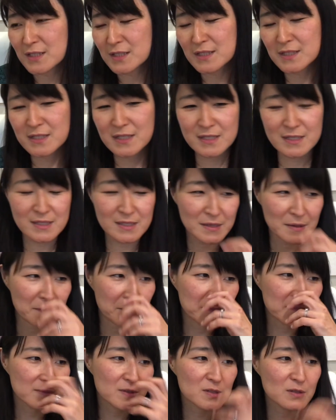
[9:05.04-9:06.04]
system?
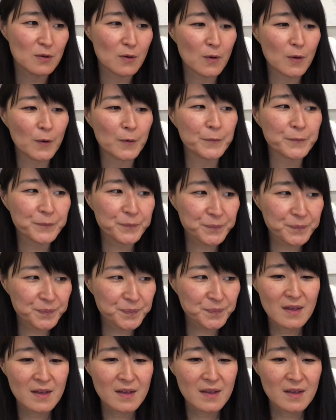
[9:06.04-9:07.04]
So
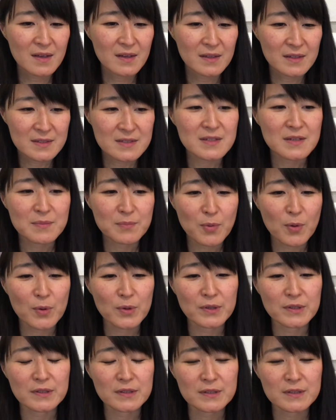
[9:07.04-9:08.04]
is
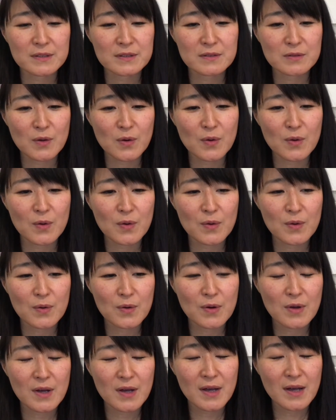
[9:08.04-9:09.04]
important. So
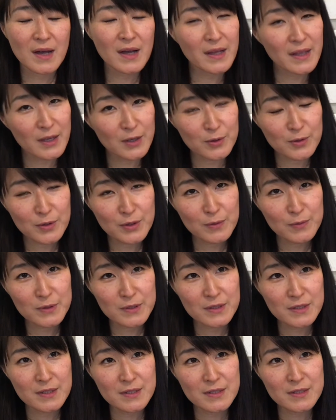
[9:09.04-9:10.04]
I agree with
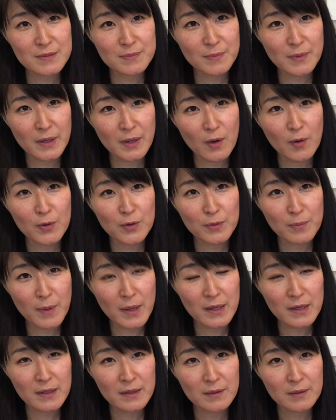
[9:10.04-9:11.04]
this, by
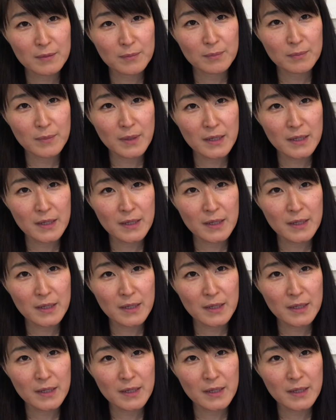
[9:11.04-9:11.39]
automating